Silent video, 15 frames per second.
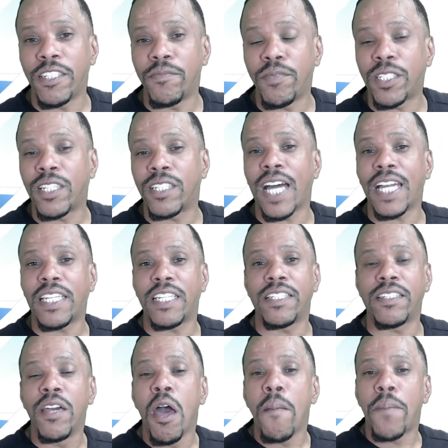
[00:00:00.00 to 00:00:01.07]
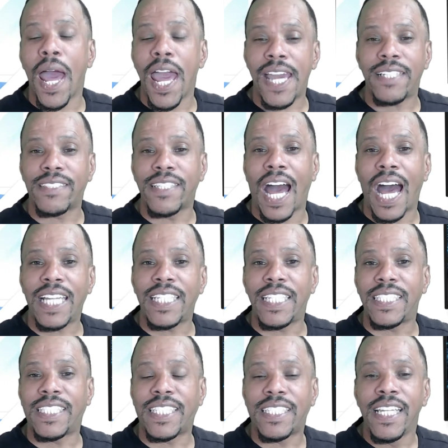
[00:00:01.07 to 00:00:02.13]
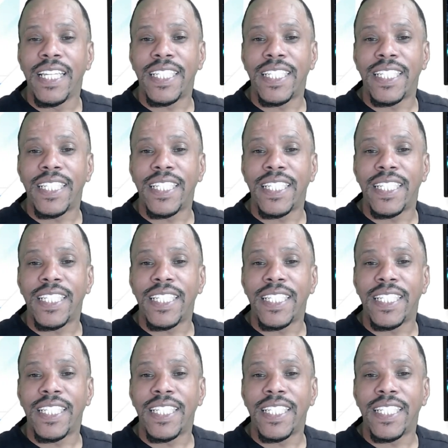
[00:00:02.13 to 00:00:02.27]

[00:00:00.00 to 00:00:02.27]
Because I didn't